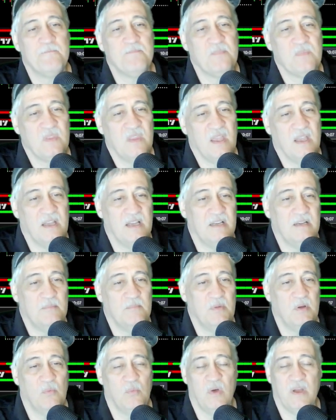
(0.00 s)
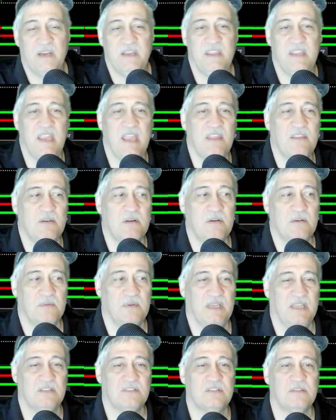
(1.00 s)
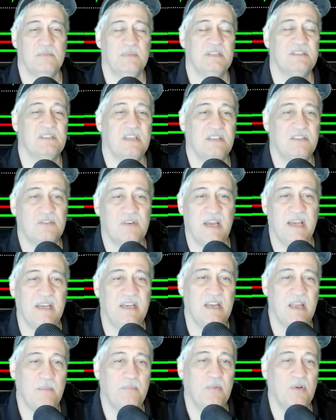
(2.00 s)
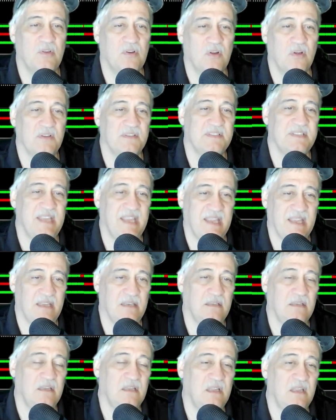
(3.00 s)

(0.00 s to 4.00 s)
But one of the other instruments I traded, I put on 10.